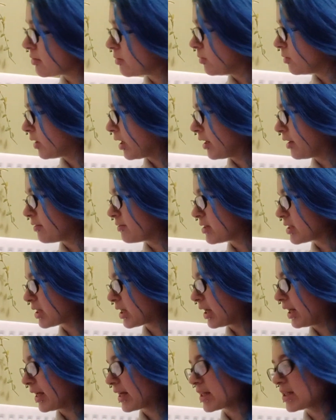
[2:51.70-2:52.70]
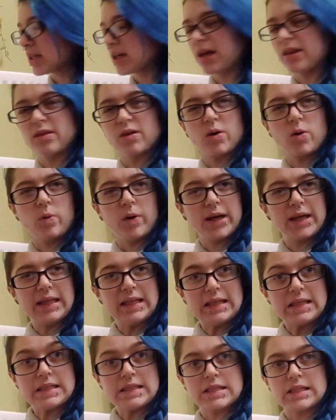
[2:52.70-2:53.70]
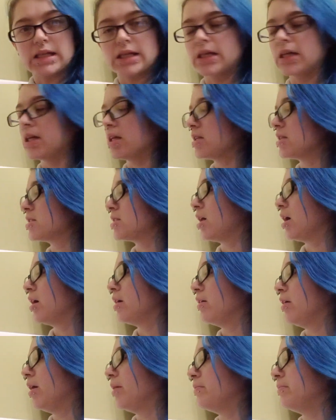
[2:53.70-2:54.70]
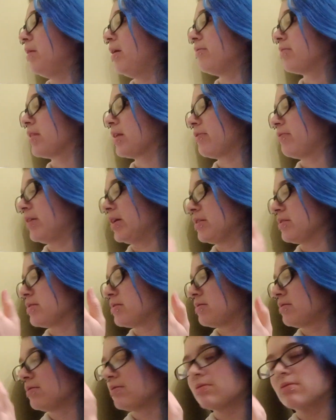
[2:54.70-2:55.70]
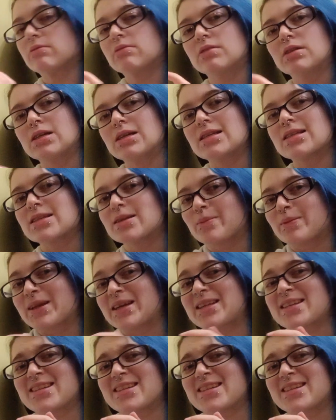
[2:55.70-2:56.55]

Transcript: all kind of just click together quite easily. So everything feels reasonably